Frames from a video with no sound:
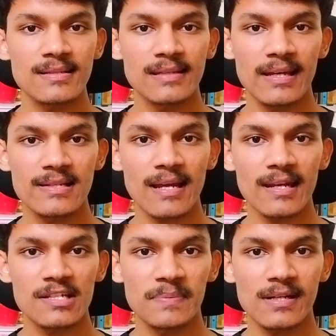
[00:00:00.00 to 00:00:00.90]
the skills and
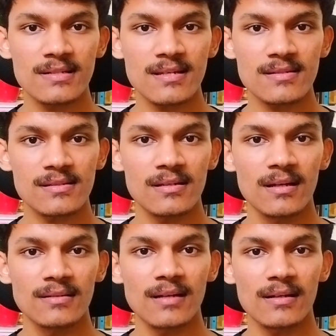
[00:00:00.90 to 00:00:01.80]
experiences
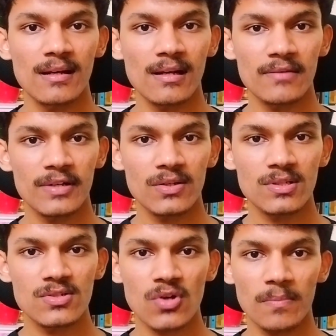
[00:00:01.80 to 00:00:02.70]
that are relevant to
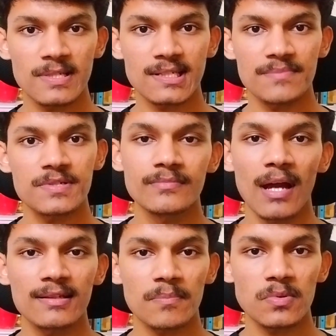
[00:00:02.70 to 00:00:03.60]
the job description
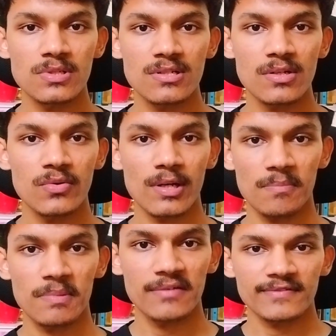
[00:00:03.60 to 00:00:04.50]
and the position you are applying